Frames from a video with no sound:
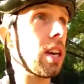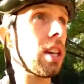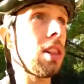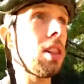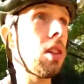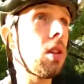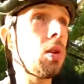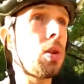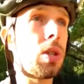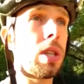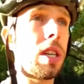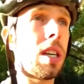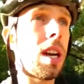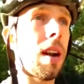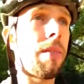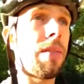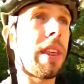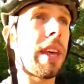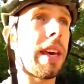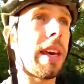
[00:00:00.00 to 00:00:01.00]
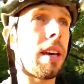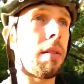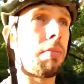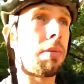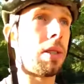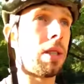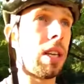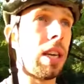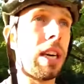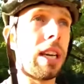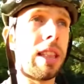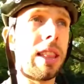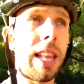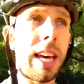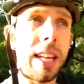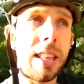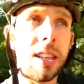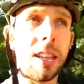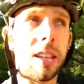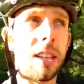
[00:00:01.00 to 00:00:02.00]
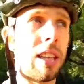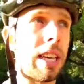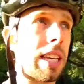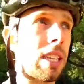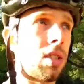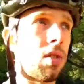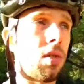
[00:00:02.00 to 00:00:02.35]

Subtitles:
loosening up the hips, letting the things